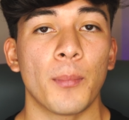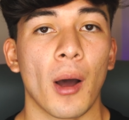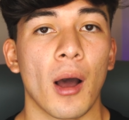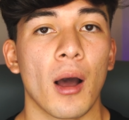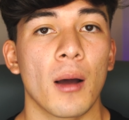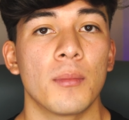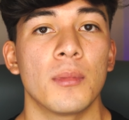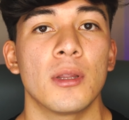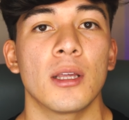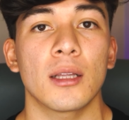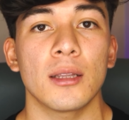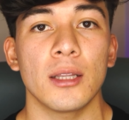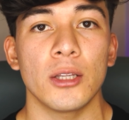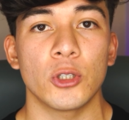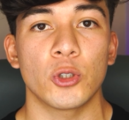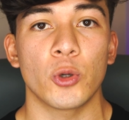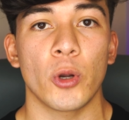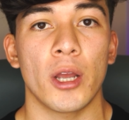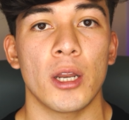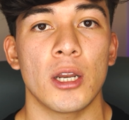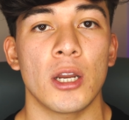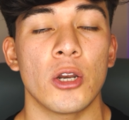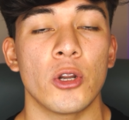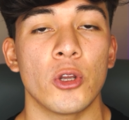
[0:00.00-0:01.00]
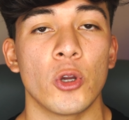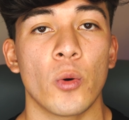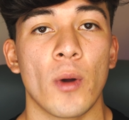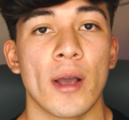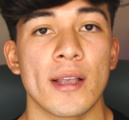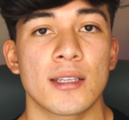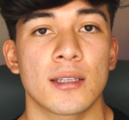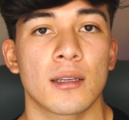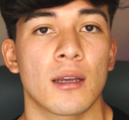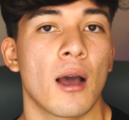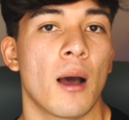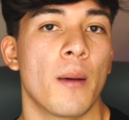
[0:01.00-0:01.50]
publicly traded
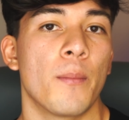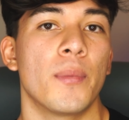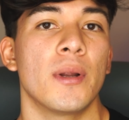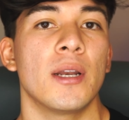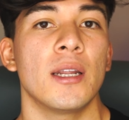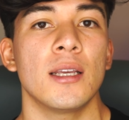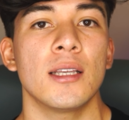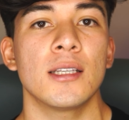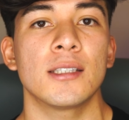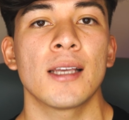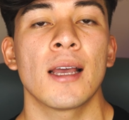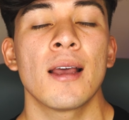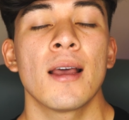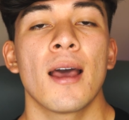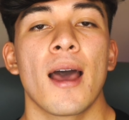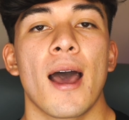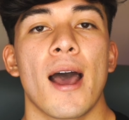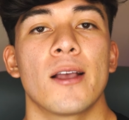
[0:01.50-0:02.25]
US companies,